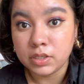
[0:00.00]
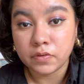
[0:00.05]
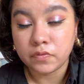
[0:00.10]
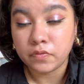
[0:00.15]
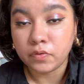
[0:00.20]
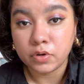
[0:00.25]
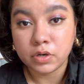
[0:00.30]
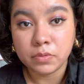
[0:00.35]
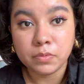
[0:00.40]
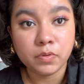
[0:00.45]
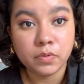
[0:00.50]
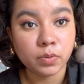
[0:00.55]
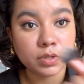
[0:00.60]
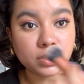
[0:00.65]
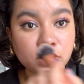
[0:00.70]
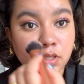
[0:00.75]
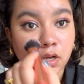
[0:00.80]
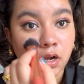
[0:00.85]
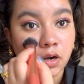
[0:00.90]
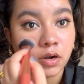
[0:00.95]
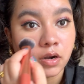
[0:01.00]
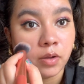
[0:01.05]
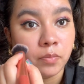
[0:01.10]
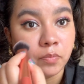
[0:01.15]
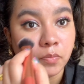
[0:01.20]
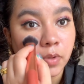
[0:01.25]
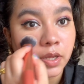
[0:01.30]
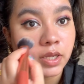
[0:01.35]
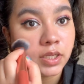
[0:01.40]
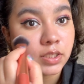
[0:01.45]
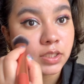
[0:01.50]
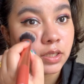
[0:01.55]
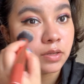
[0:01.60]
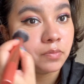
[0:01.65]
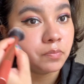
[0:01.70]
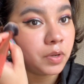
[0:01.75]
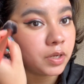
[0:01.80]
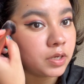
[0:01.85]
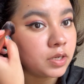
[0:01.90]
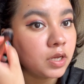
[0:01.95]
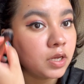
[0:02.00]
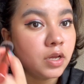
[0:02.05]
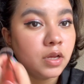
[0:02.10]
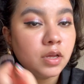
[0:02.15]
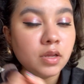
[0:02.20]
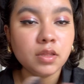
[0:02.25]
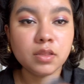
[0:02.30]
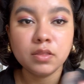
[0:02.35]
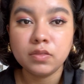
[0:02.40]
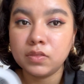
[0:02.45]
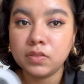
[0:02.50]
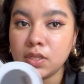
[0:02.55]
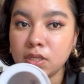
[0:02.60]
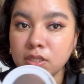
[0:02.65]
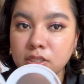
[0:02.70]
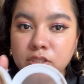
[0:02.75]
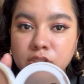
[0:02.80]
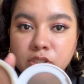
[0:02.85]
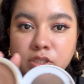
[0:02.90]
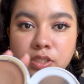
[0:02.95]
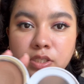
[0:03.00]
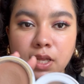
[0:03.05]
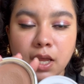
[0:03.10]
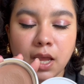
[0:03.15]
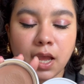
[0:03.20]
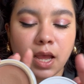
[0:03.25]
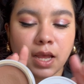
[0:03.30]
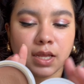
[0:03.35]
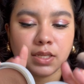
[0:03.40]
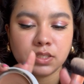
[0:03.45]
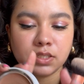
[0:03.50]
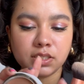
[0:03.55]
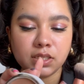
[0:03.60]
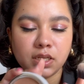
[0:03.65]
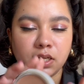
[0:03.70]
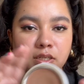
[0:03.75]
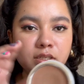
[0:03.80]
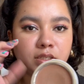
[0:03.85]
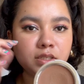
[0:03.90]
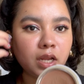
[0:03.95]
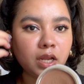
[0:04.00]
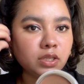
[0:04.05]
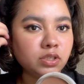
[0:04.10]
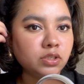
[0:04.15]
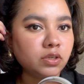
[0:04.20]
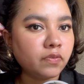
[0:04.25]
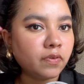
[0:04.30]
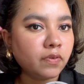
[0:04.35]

affordable ones are amazing, but this just has a touch of